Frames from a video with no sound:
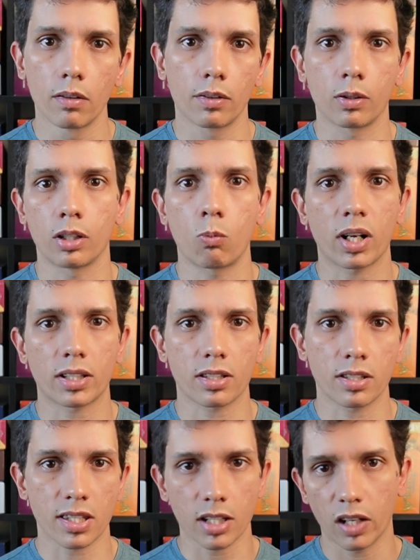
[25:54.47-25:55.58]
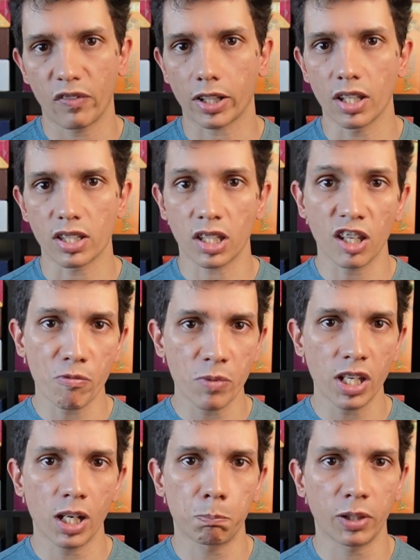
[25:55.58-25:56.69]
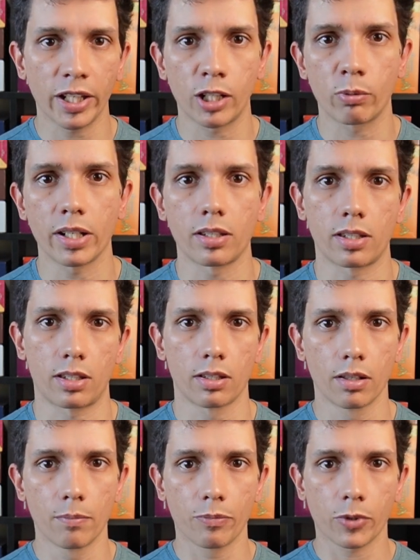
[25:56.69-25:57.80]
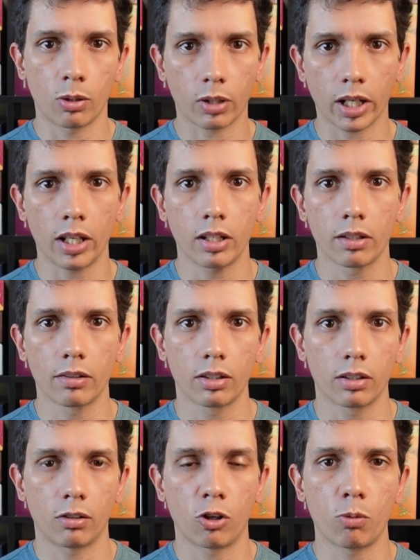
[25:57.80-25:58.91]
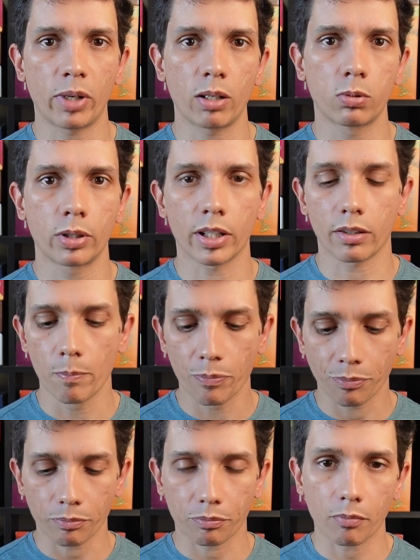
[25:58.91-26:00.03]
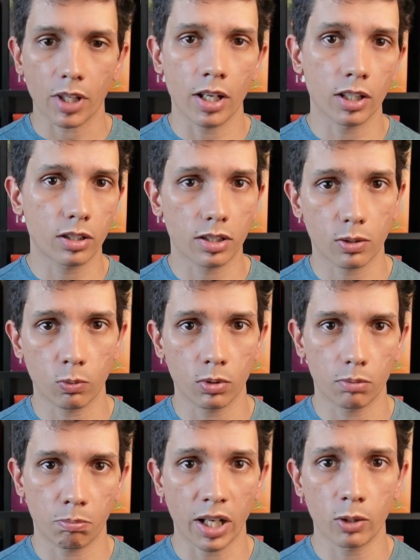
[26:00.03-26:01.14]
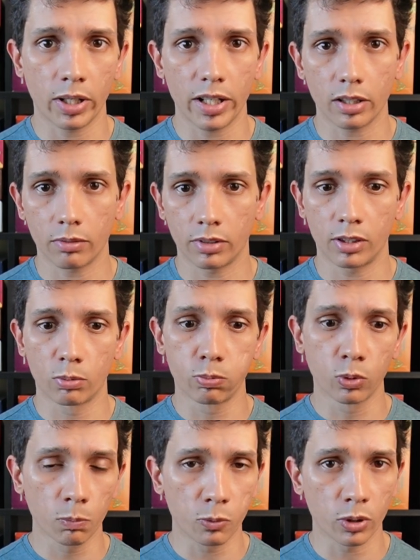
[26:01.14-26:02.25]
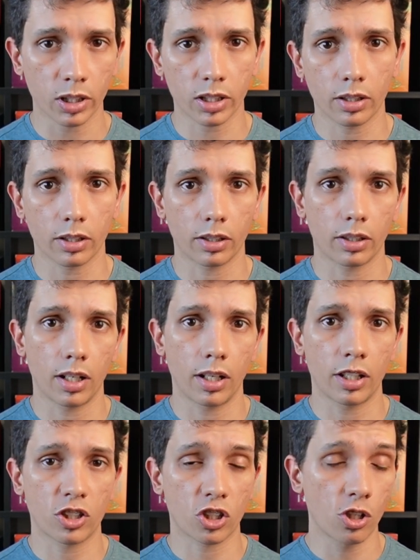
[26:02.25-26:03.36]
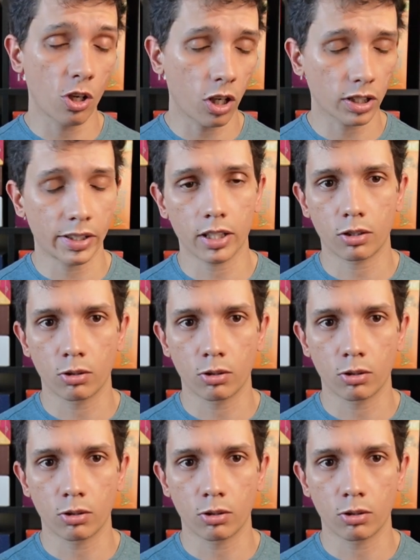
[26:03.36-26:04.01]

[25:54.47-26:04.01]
what the stun effect is. Give me a player raids, okay? Oh my word! And by the way, the rule book, it's not that